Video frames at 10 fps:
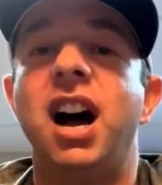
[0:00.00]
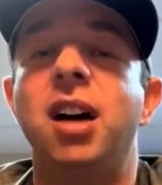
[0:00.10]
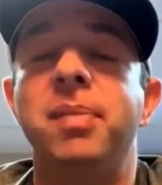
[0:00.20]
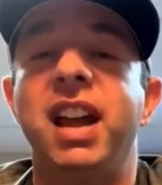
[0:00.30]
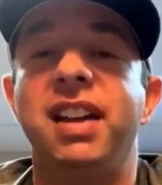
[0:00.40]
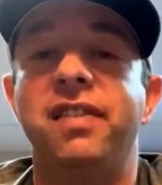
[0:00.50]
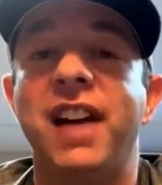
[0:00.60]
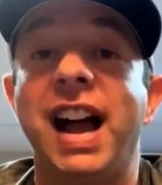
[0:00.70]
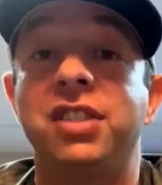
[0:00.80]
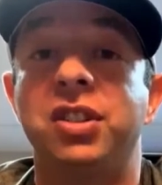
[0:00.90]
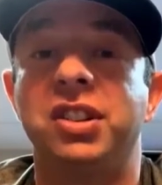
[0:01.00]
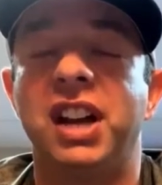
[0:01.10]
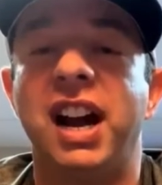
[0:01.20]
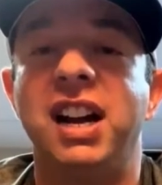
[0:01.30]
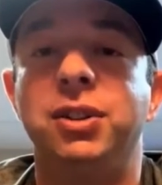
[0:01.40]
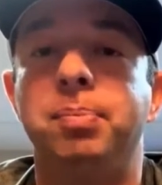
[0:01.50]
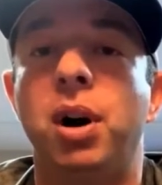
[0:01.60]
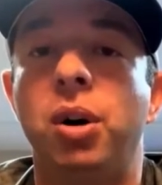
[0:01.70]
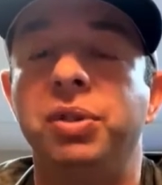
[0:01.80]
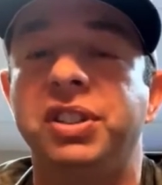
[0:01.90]
if exercise
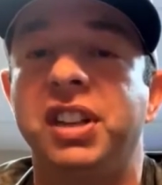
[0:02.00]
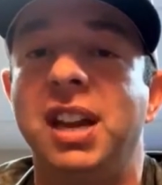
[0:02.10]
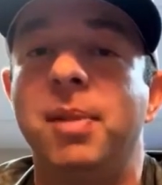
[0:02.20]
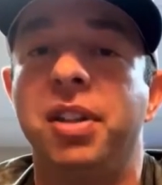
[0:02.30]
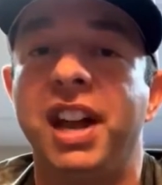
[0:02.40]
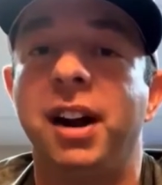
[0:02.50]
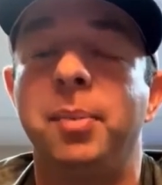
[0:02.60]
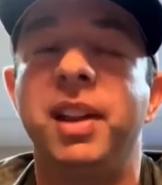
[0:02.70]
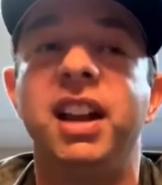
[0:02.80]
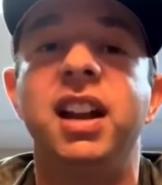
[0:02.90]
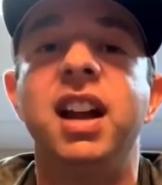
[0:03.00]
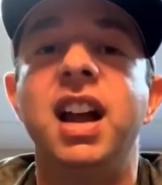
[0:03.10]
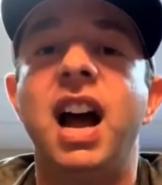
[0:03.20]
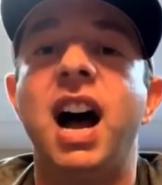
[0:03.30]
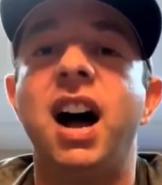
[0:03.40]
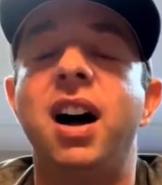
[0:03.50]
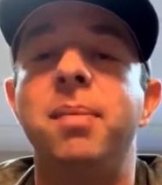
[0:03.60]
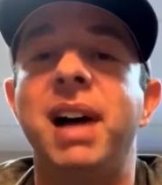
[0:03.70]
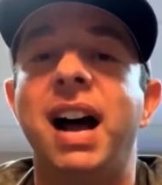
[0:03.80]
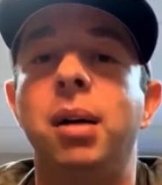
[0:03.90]
post chemotherapy
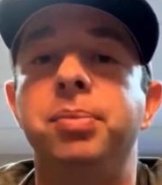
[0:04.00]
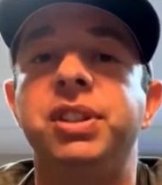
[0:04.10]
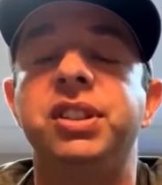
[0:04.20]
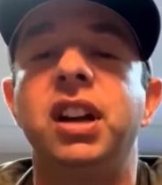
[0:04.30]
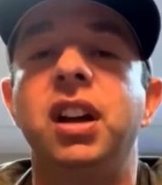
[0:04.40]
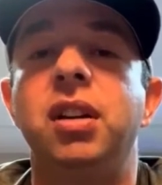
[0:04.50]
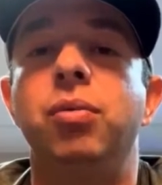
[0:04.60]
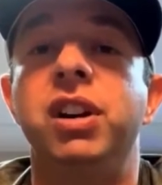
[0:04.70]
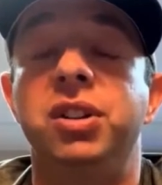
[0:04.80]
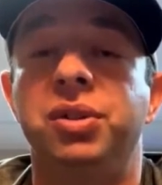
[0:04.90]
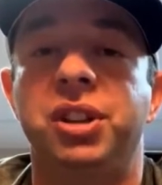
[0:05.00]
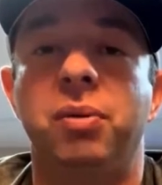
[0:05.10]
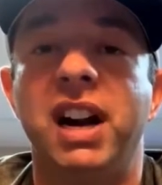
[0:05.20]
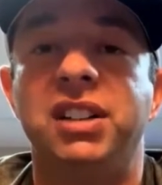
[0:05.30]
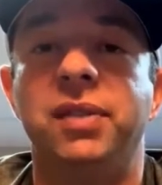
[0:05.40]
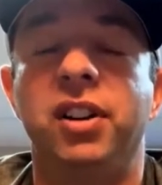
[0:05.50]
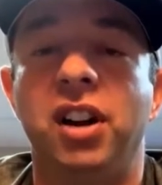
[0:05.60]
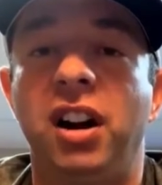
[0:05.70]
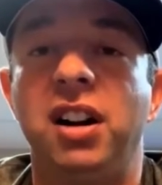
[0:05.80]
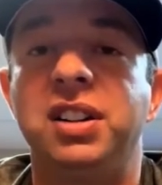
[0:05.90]
helps reduce the rates of
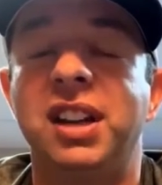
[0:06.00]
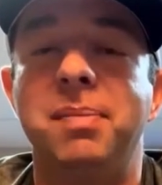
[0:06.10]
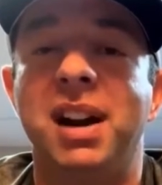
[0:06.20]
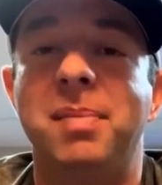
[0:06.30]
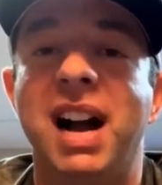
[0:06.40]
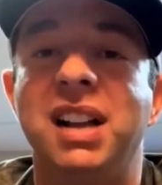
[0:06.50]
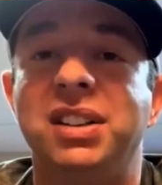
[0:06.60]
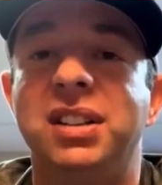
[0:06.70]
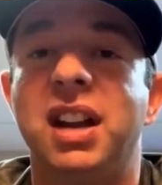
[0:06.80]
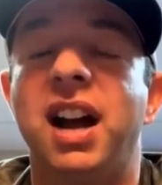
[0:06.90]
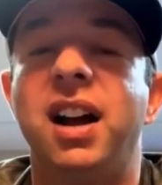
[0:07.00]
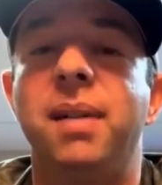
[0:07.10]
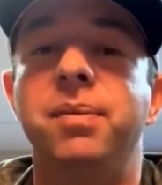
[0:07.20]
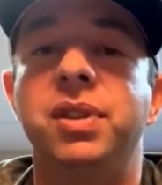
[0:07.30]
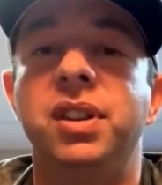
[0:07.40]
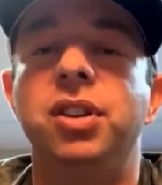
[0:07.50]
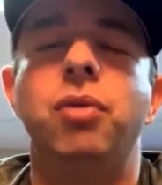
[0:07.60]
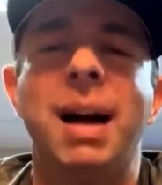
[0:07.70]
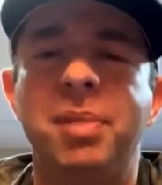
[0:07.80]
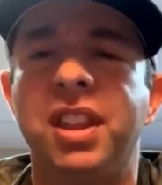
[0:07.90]
recurrence and minimize
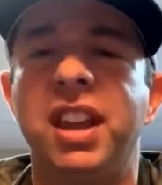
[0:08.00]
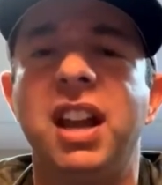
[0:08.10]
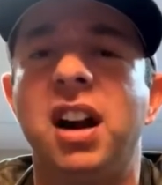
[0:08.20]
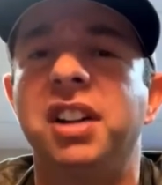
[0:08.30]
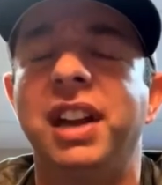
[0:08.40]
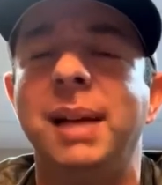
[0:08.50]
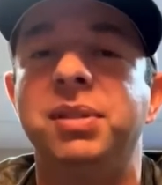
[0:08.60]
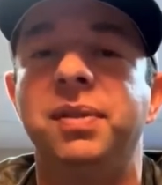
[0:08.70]
neuropathy and all types of